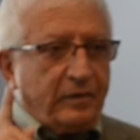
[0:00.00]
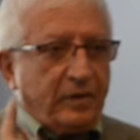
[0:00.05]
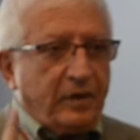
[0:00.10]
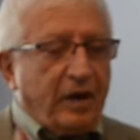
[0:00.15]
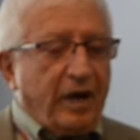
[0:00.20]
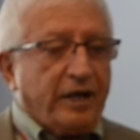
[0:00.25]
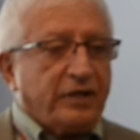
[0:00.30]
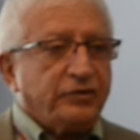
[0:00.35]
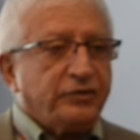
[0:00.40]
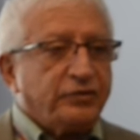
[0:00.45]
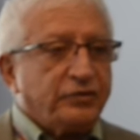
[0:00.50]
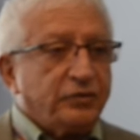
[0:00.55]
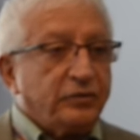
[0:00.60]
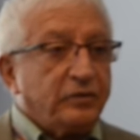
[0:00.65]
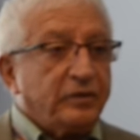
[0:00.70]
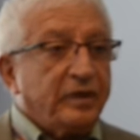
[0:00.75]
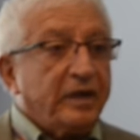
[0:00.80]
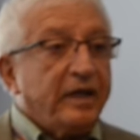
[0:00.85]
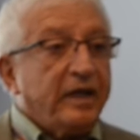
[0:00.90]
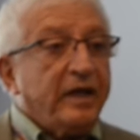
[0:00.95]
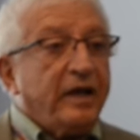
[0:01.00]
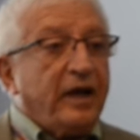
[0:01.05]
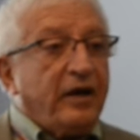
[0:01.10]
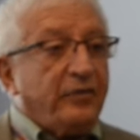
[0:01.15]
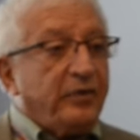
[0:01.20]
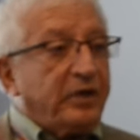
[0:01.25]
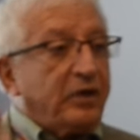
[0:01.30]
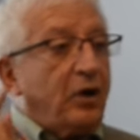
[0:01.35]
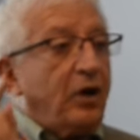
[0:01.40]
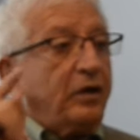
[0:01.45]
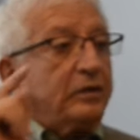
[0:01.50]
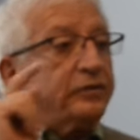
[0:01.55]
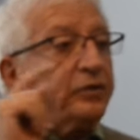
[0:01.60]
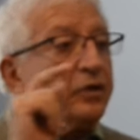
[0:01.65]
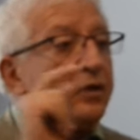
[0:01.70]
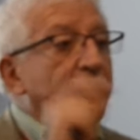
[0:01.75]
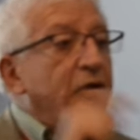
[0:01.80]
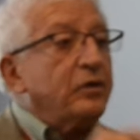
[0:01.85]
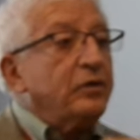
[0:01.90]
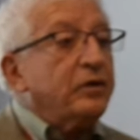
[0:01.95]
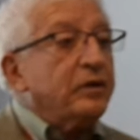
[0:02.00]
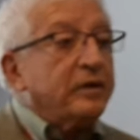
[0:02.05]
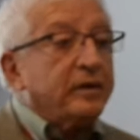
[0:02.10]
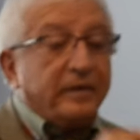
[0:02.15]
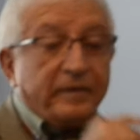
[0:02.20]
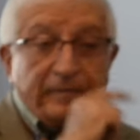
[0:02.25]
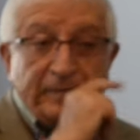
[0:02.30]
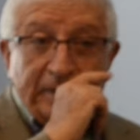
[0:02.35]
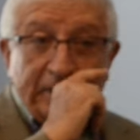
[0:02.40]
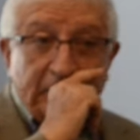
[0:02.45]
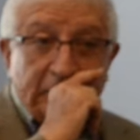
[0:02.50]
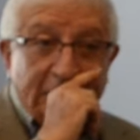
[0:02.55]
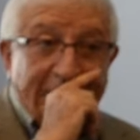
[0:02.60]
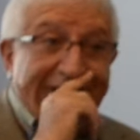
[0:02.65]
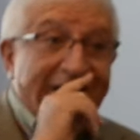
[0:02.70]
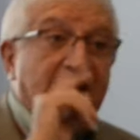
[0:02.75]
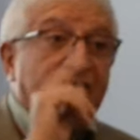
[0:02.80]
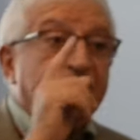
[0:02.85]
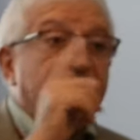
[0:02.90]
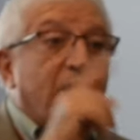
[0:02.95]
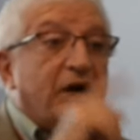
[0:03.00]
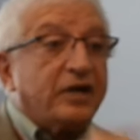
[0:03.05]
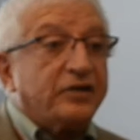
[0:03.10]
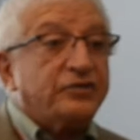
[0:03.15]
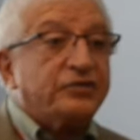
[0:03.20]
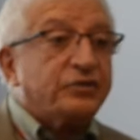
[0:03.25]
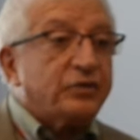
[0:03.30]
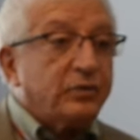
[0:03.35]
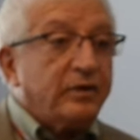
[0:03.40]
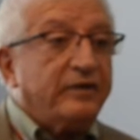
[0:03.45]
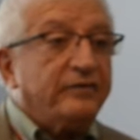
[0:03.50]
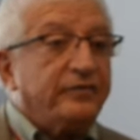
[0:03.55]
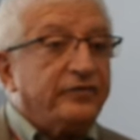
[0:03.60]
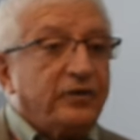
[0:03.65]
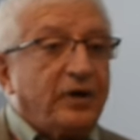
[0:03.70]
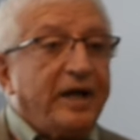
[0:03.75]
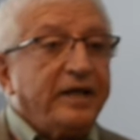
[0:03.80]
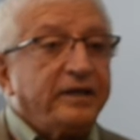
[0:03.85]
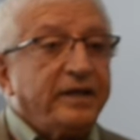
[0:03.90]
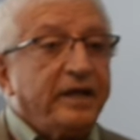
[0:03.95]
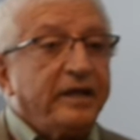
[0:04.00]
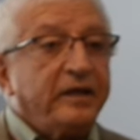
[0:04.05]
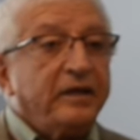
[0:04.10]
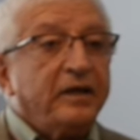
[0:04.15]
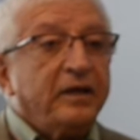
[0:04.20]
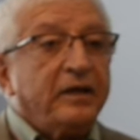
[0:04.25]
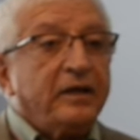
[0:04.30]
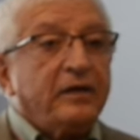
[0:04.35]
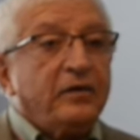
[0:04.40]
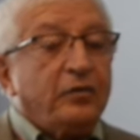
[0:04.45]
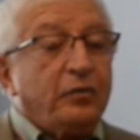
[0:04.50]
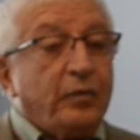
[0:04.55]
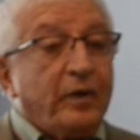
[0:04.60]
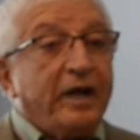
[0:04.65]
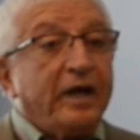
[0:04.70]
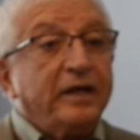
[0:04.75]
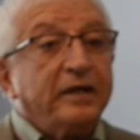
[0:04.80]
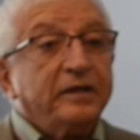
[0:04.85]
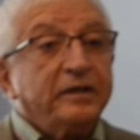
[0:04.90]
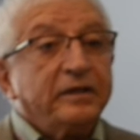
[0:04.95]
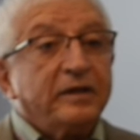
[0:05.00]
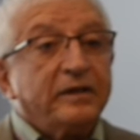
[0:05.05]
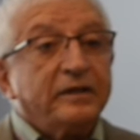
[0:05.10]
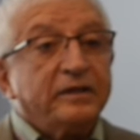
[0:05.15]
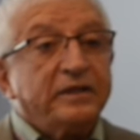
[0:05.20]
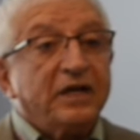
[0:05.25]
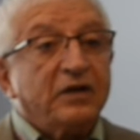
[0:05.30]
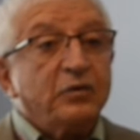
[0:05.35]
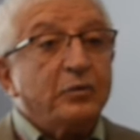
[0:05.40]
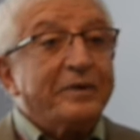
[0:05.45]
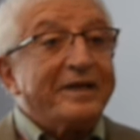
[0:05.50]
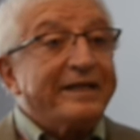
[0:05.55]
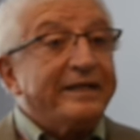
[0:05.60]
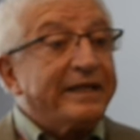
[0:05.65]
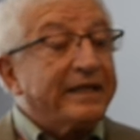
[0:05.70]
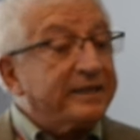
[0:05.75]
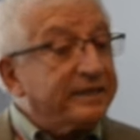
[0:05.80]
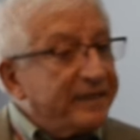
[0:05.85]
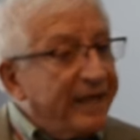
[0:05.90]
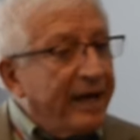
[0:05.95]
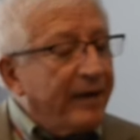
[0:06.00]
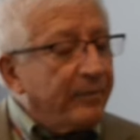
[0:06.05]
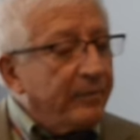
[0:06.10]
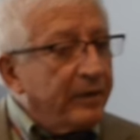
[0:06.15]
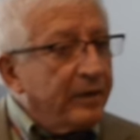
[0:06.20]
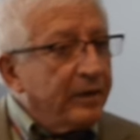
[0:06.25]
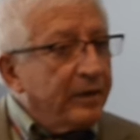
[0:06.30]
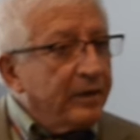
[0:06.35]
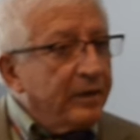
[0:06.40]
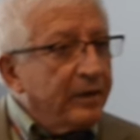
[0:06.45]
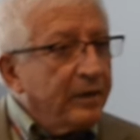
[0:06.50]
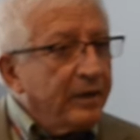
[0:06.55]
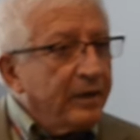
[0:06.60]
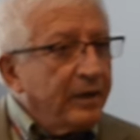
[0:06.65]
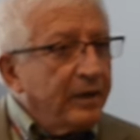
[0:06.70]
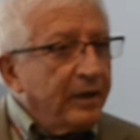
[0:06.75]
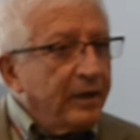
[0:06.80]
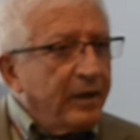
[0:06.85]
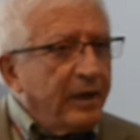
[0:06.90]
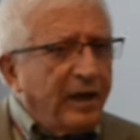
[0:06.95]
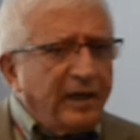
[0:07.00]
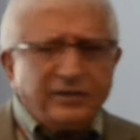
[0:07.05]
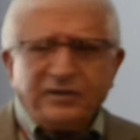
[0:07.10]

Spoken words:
high school. And we're all to go to another high school on Friday where there will be an exam. I